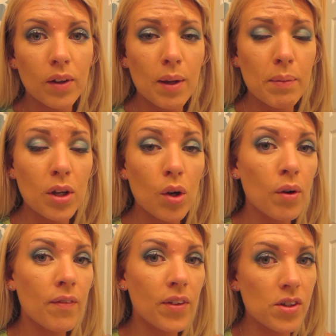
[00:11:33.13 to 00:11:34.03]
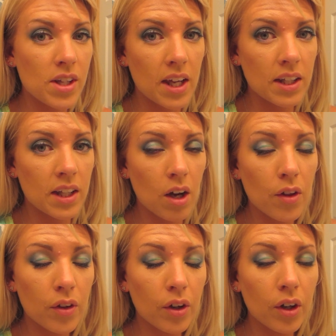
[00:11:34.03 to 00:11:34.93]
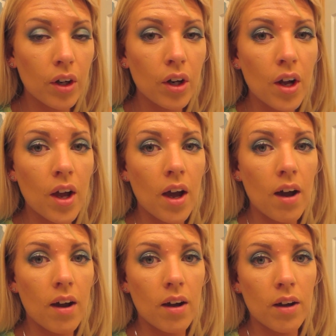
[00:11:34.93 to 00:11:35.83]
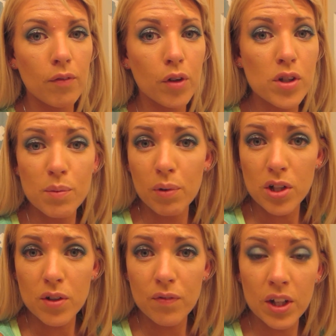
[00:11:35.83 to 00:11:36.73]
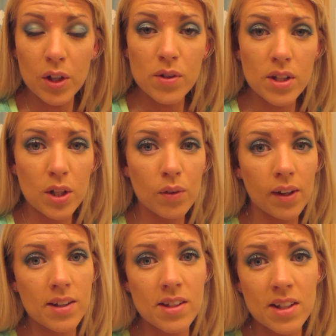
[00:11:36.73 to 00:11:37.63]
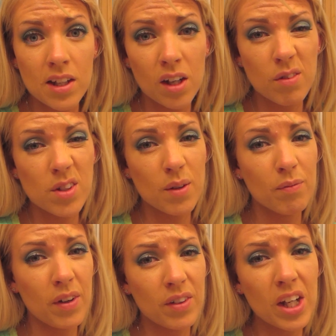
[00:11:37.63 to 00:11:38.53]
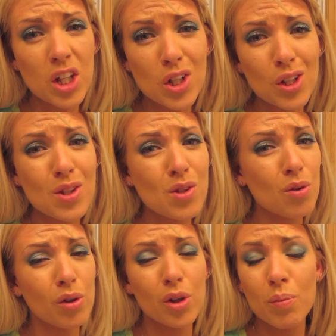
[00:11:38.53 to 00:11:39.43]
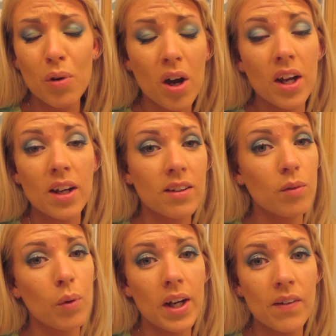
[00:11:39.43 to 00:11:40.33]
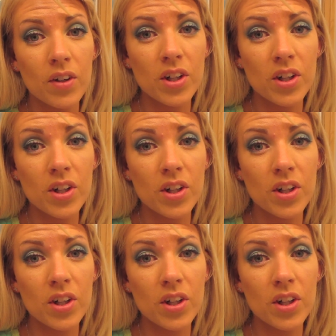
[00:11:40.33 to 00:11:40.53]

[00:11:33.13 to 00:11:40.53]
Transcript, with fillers: Let me know if there's any other uh, first impression videos that you'd like to see of some foundations or new products, whatever.